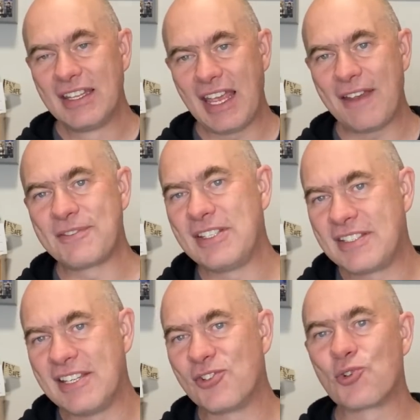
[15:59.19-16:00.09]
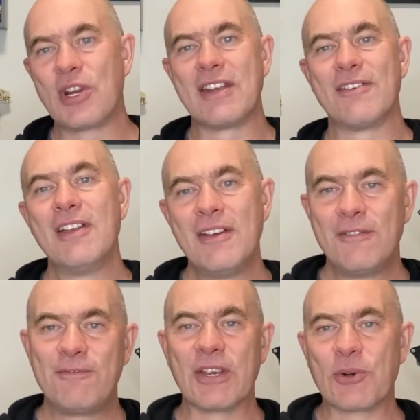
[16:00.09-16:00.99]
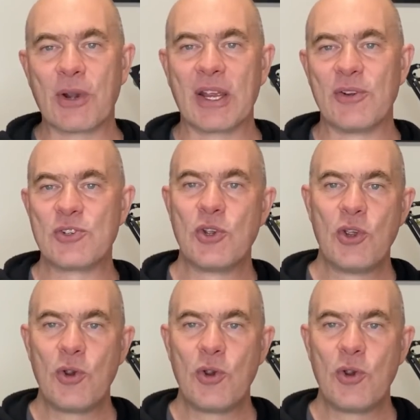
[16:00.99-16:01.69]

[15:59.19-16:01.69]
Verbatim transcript: The FCC is trying to figure out